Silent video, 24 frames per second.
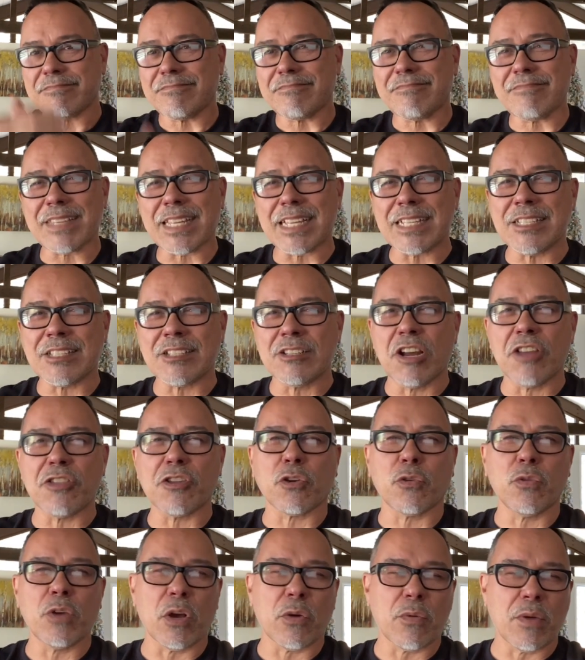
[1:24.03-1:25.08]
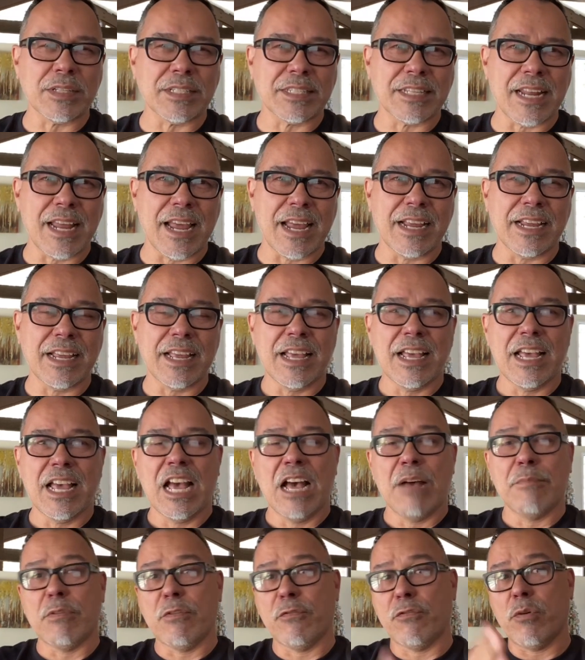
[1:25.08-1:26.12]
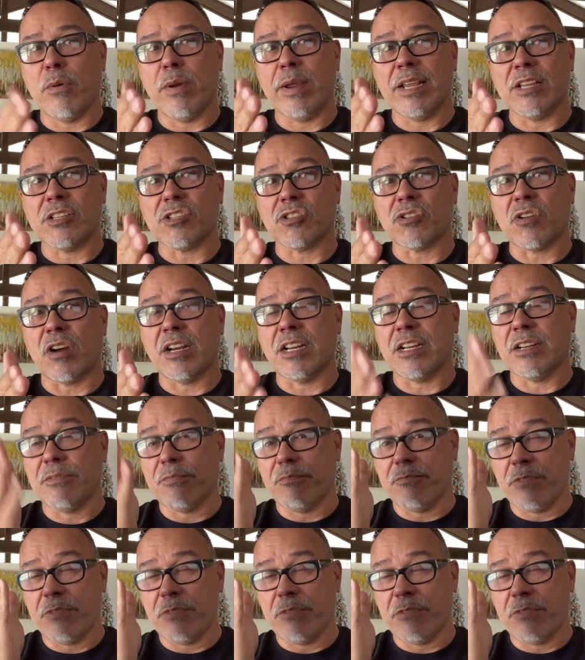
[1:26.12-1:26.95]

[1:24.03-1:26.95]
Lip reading: it's another quick one today. Before we get started,